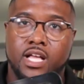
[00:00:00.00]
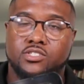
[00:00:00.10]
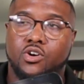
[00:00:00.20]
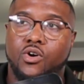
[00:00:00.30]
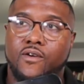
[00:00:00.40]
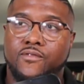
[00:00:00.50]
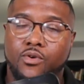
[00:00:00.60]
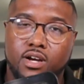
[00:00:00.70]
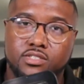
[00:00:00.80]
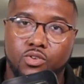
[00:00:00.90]
So if you
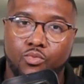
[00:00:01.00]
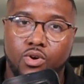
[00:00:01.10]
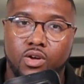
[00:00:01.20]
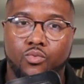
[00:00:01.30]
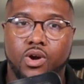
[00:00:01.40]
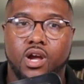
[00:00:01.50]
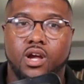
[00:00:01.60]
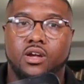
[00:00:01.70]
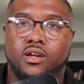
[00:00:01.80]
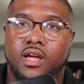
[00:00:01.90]
are someone
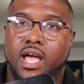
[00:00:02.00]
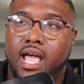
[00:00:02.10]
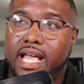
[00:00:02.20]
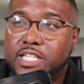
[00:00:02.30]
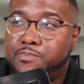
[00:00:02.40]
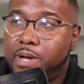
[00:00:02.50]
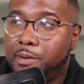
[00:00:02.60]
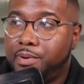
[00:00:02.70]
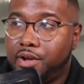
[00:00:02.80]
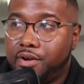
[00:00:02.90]
where each pay
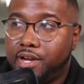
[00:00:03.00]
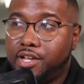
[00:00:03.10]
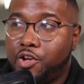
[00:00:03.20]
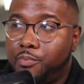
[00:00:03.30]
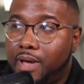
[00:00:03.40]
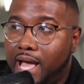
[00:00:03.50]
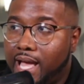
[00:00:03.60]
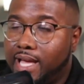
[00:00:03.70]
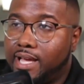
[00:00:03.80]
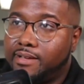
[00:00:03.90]
period you're
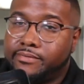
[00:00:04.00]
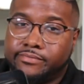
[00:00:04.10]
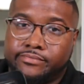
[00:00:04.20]
paying